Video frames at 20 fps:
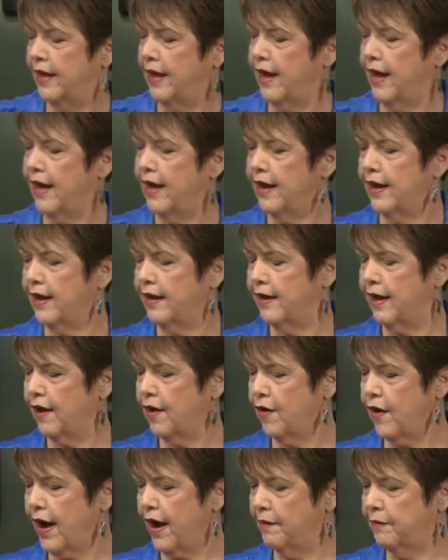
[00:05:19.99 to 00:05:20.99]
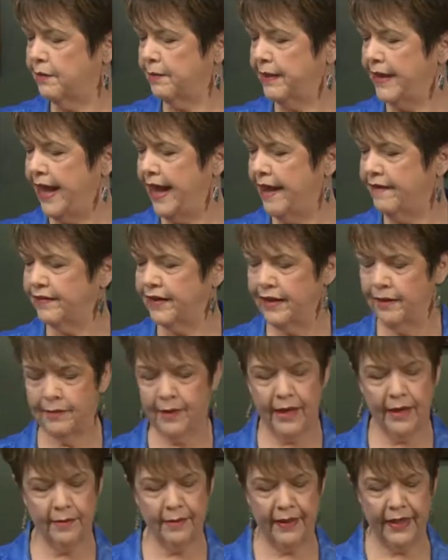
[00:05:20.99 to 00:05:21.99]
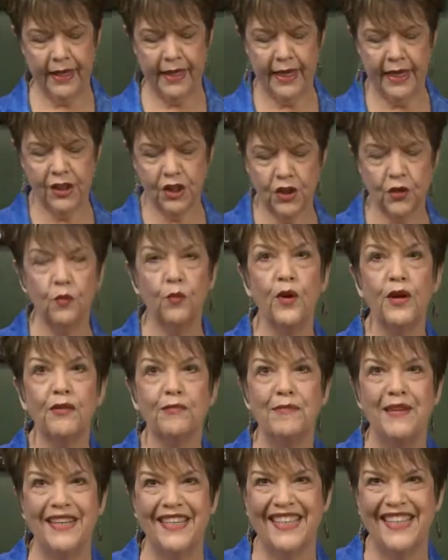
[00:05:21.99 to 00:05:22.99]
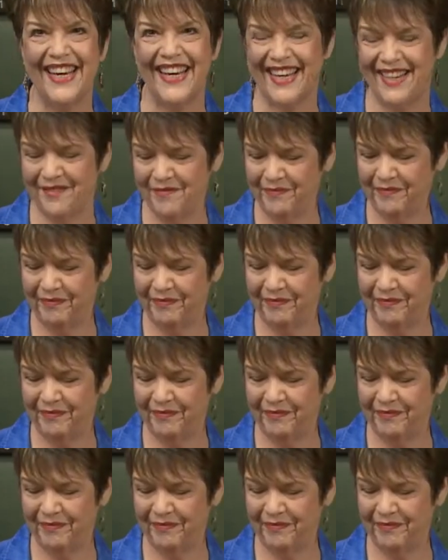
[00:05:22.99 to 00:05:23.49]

Or I would be having him come in the kitchen with me today.